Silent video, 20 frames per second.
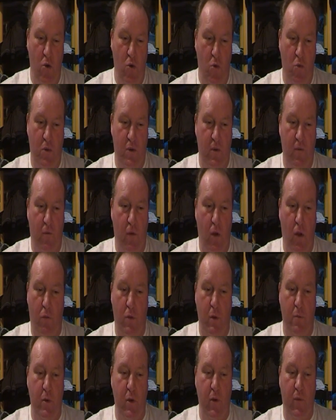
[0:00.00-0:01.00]
who was
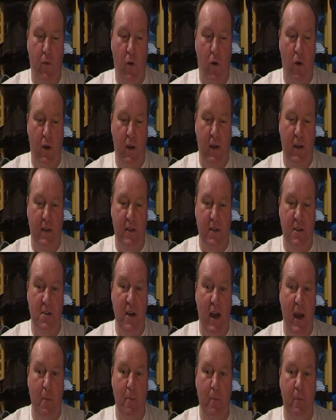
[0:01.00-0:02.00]
involved with before it
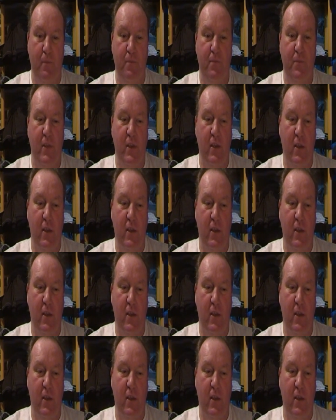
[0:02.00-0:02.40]
at the time.